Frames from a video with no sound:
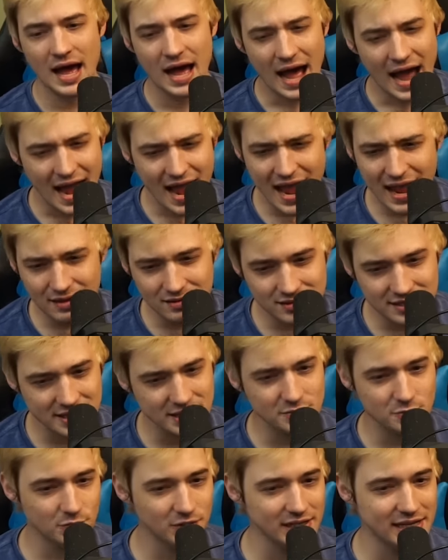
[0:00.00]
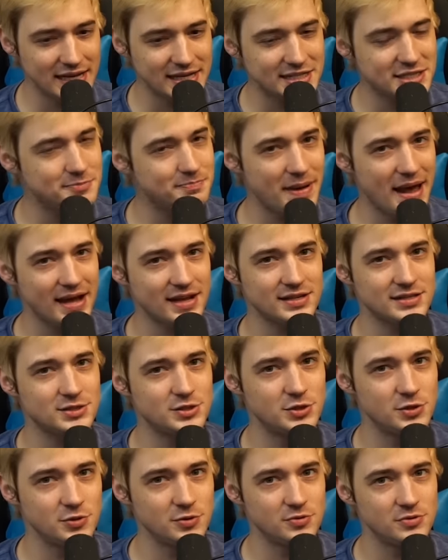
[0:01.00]
I didn't really expect
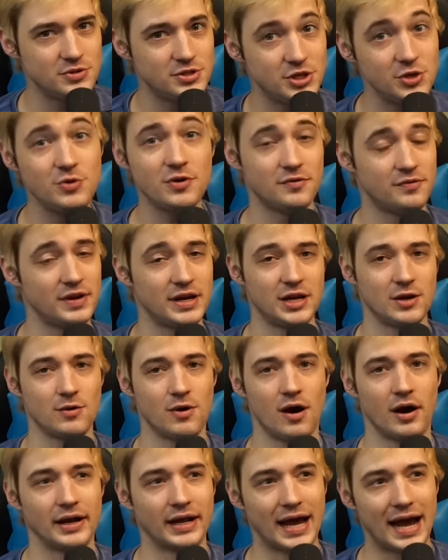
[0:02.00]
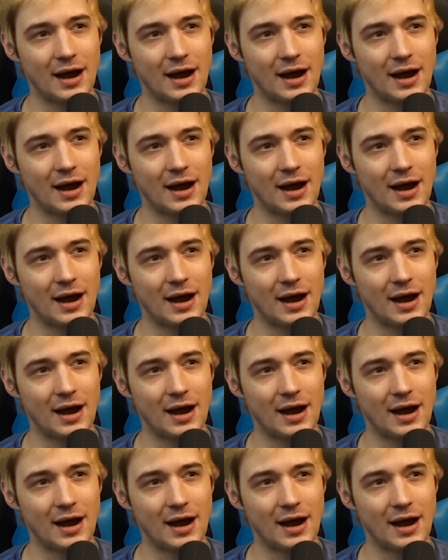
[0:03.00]
to do a video on it.